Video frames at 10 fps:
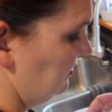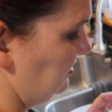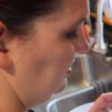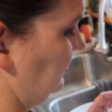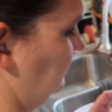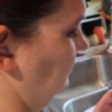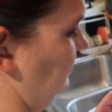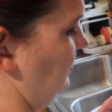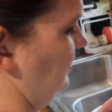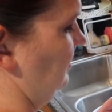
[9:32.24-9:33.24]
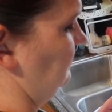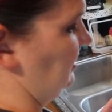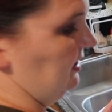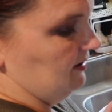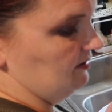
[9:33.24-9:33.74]
So I'm
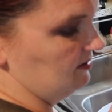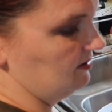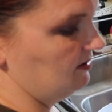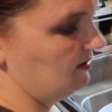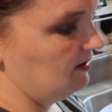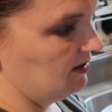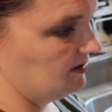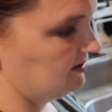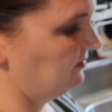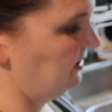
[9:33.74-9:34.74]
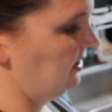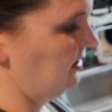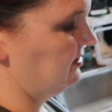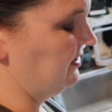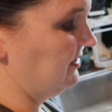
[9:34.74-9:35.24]
gonna, so we're
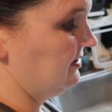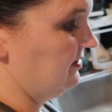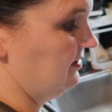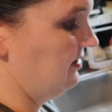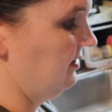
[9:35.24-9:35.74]
gonna use this.